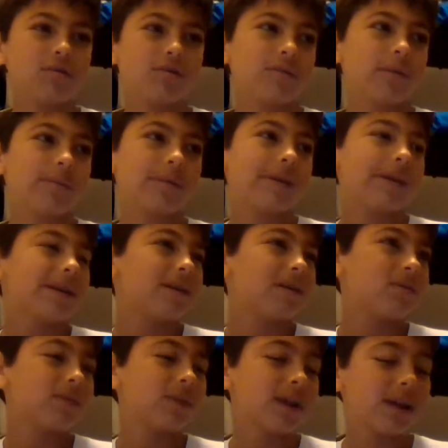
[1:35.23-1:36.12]
So I'm like,
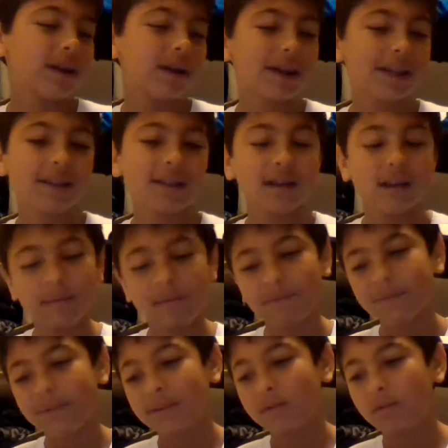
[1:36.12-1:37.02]
okay, I think
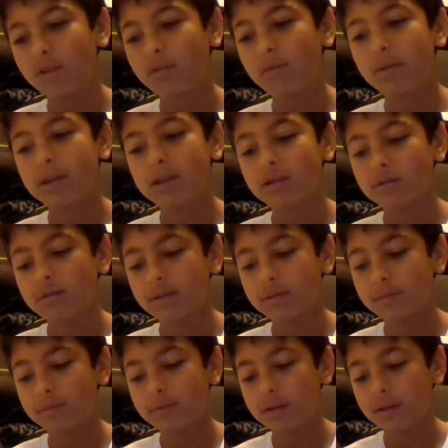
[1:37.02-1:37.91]
Wonder Woman
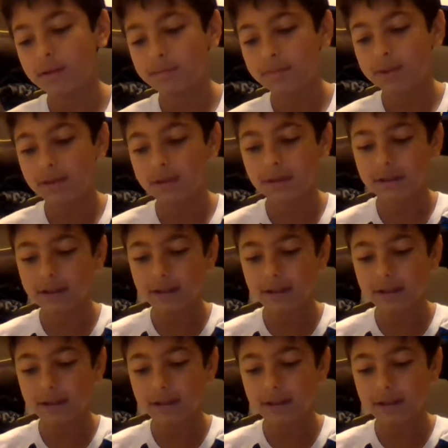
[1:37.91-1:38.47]
2 could be good.